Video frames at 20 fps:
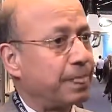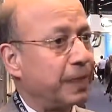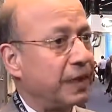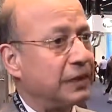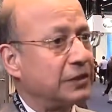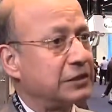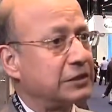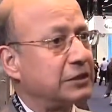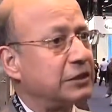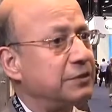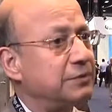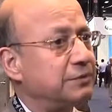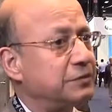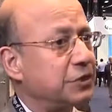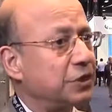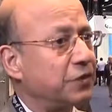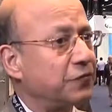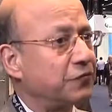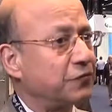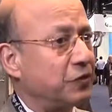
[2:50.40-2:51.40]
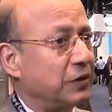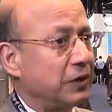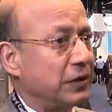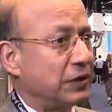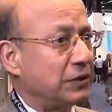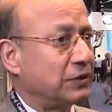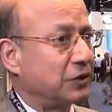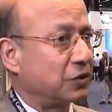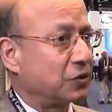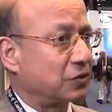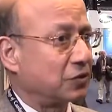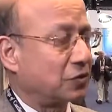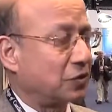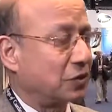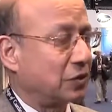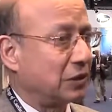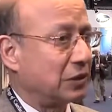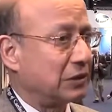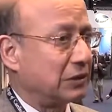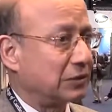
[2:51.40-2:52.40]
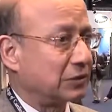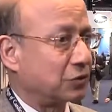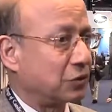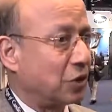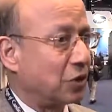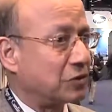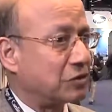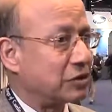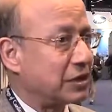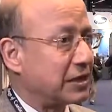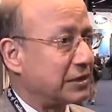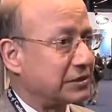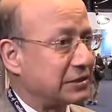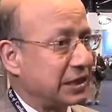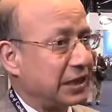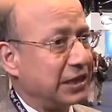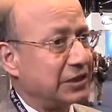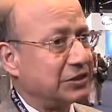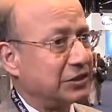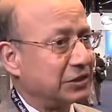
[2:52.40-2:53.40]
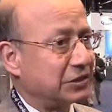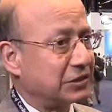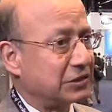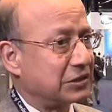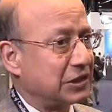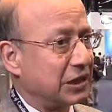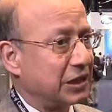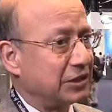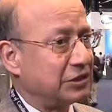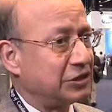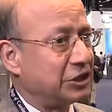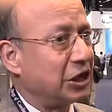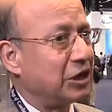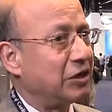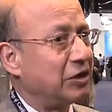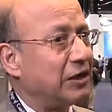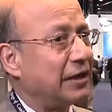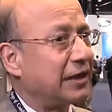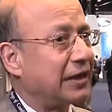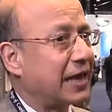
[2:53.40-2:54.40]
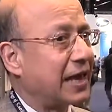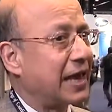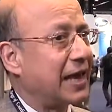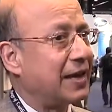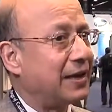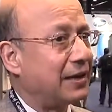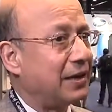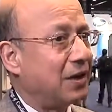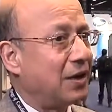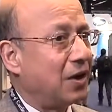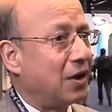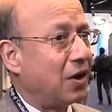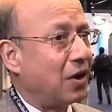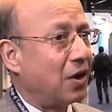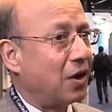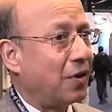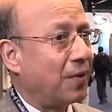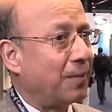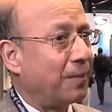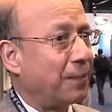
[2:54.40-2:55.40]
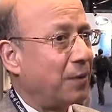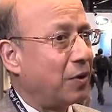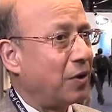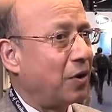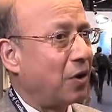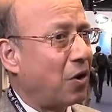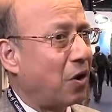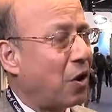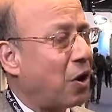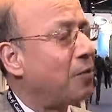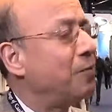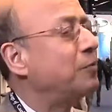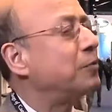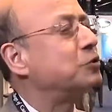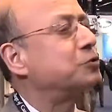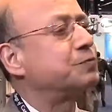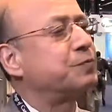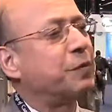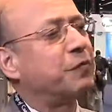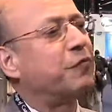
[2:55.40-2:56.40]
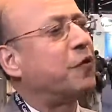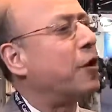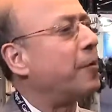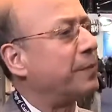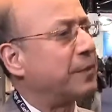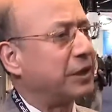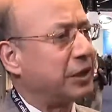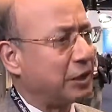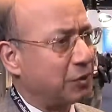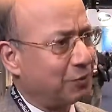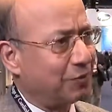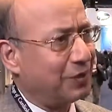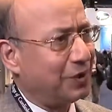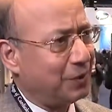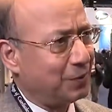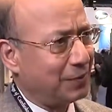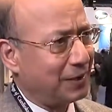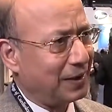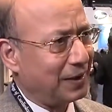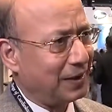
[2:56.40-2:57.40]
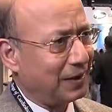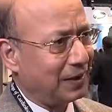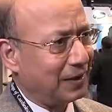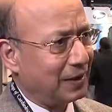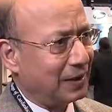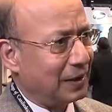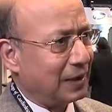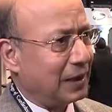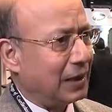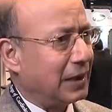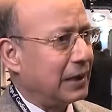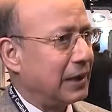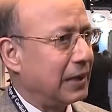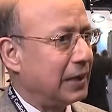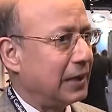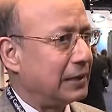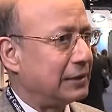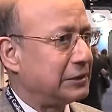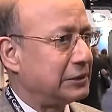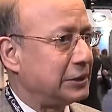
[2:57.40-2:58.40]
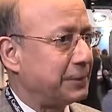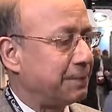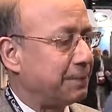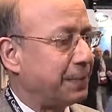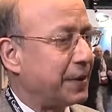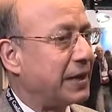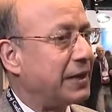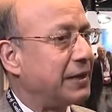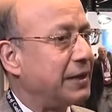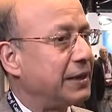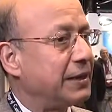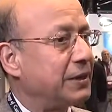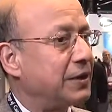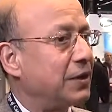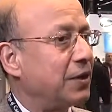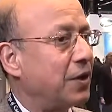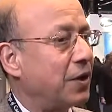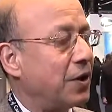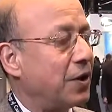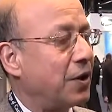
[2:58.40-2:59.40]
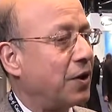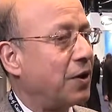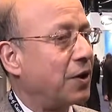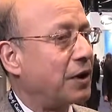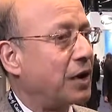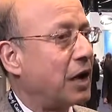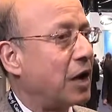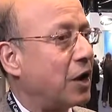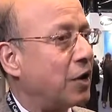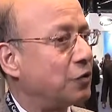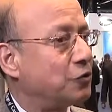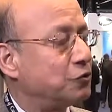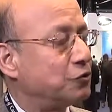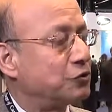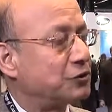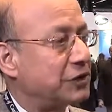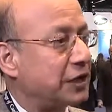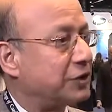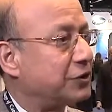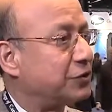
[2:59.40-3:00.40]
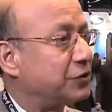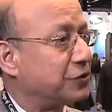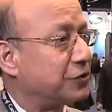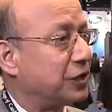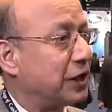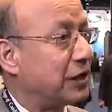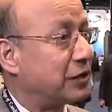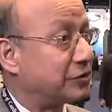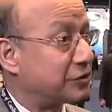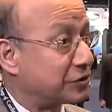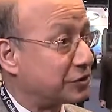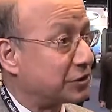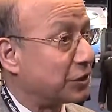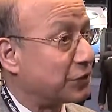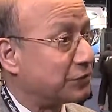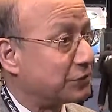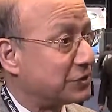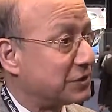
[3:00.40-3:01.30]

In terms of the contrast agents, they generally can almost perform equally well, depending on how you set your ultrasound